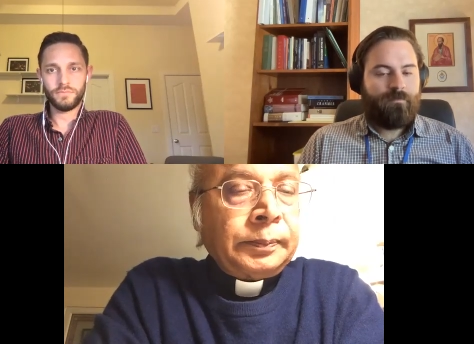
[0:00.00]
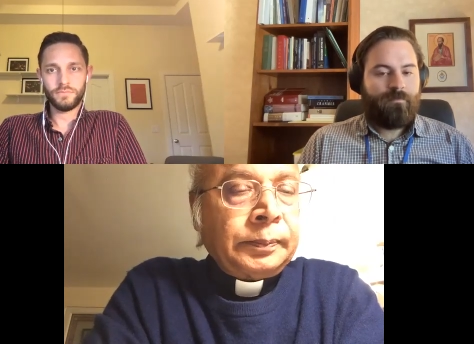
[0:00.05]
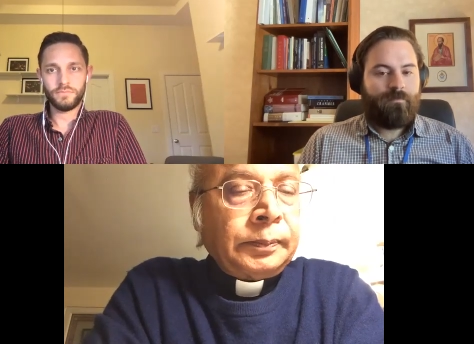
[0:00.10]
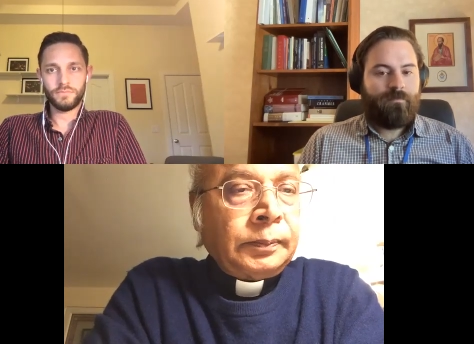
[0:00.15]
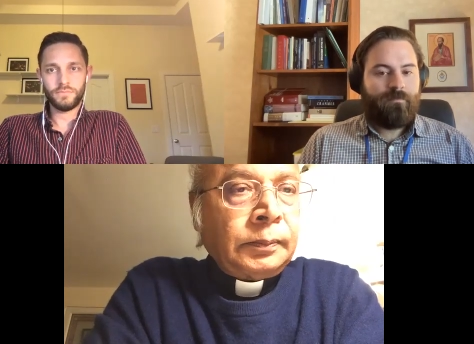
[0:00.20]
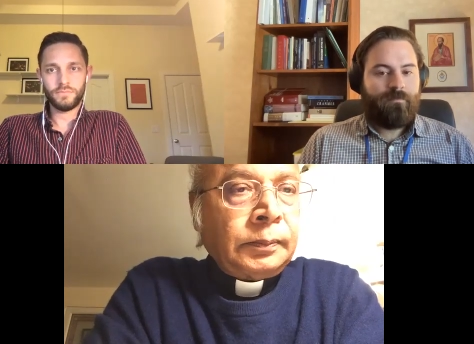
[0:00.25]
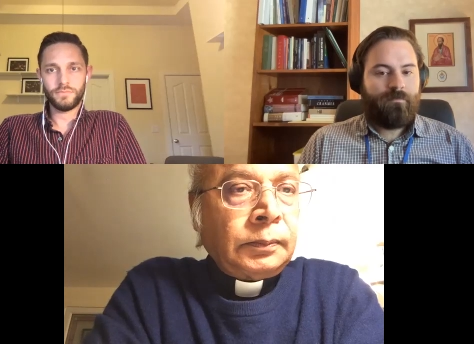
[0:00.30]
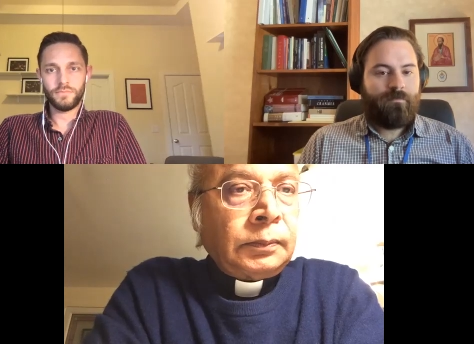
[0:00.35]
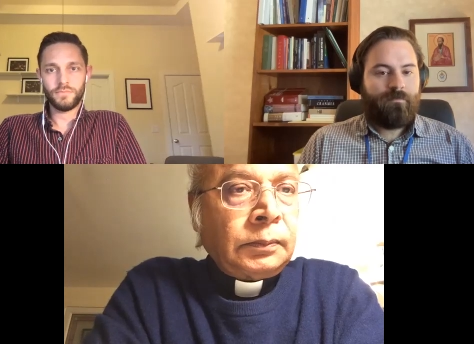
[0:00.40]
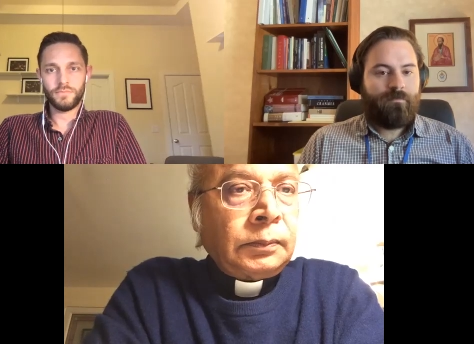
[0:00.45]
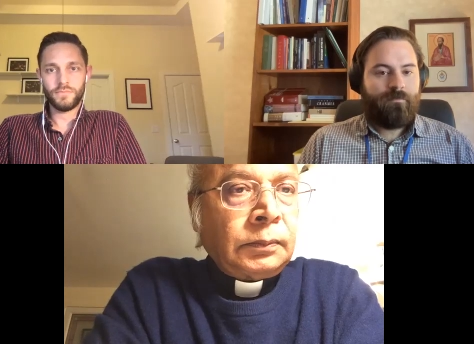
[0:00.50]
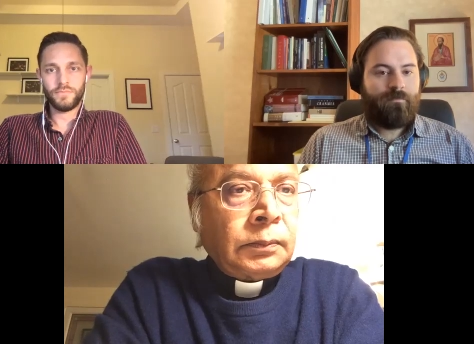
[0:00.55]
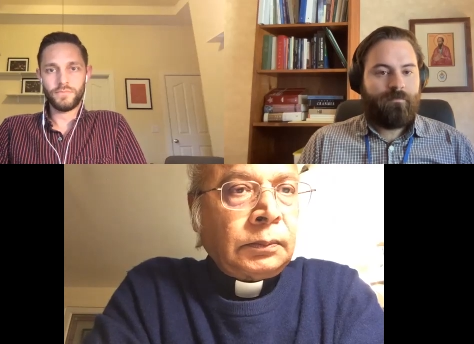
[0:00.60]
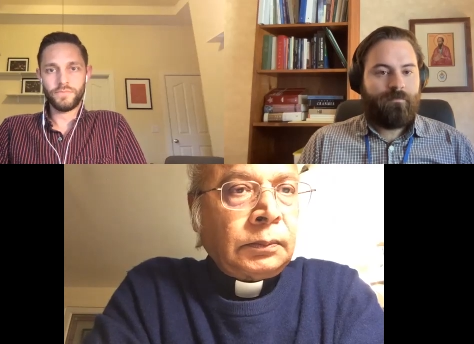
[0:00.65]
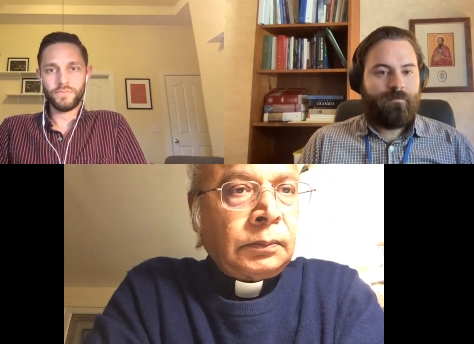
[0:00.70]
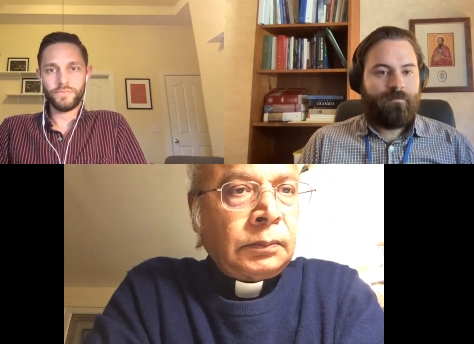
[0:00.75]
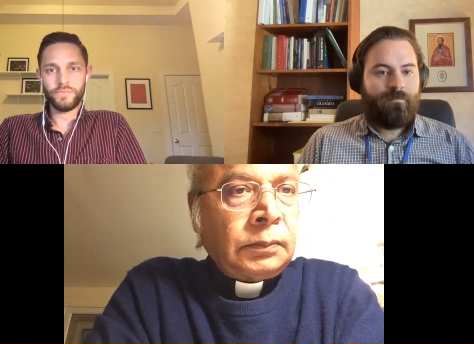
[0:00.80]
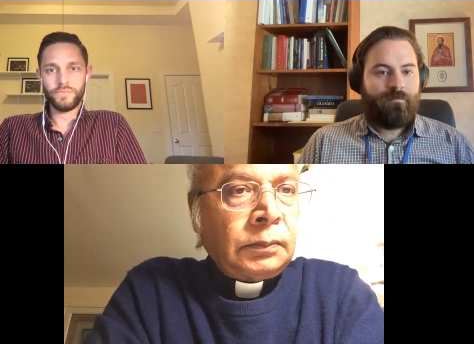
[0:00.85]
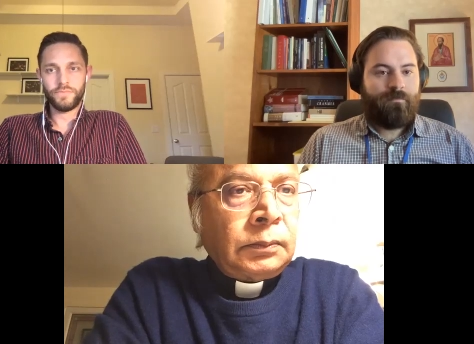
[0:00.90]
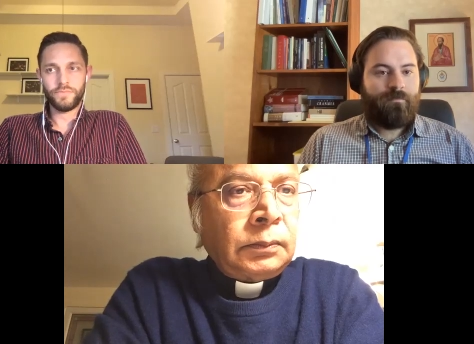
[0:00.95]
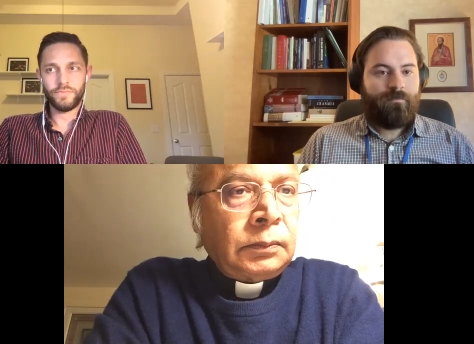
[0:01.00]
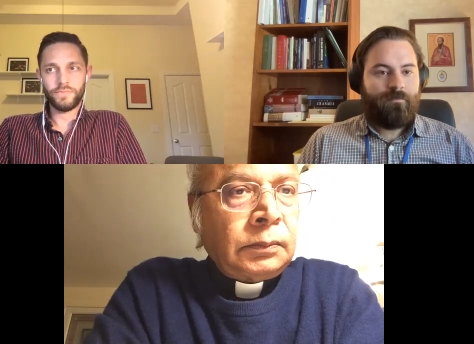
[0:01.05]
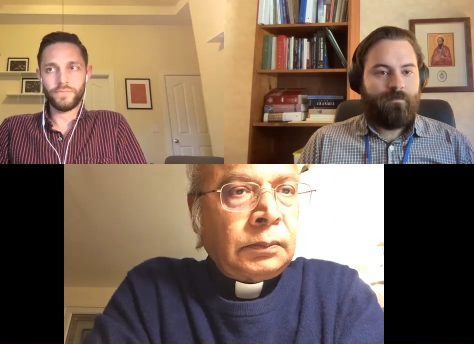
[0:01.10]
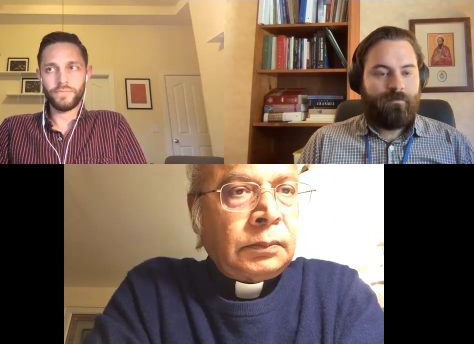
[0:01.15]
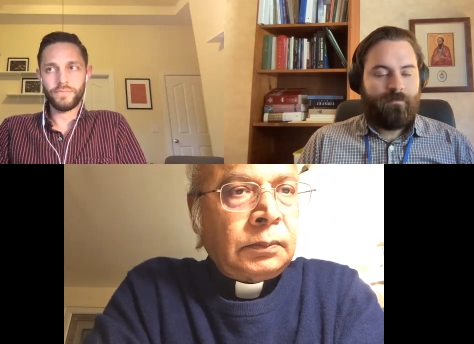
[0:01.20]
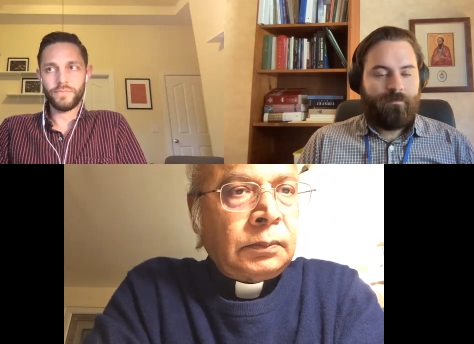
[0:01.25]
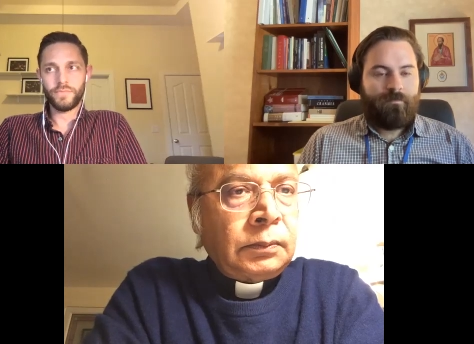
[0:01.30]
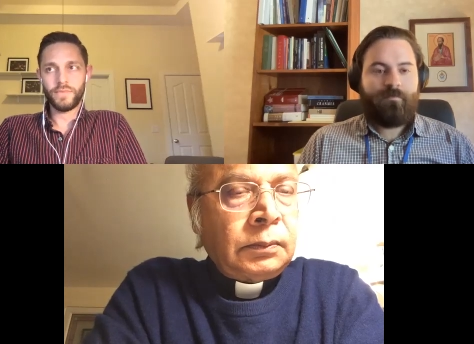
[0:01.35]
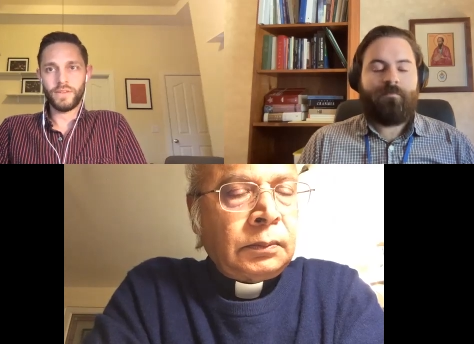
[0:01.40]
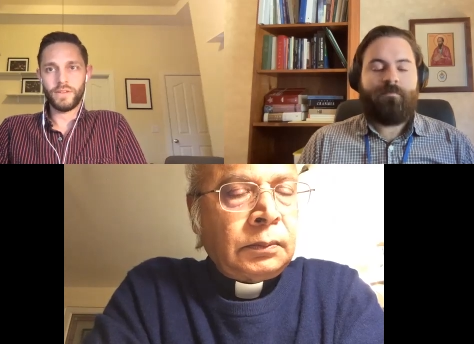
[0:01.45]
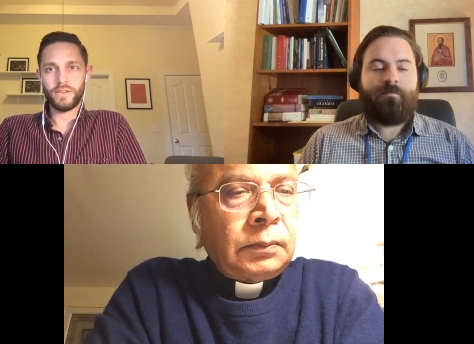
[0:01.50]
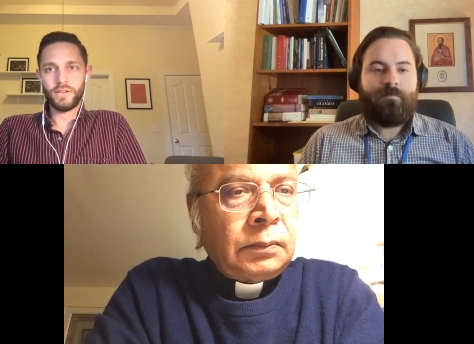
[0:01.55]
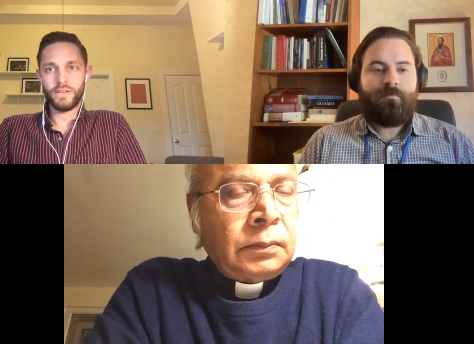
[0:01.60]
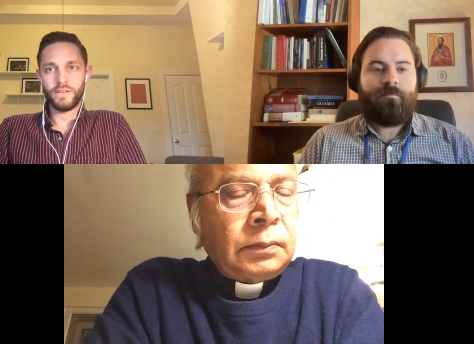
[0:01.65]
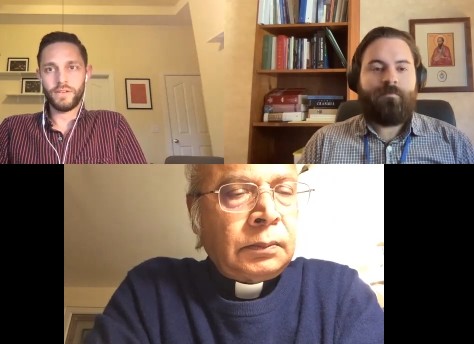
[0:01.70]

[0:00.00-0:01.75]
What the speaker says: Nothing is said.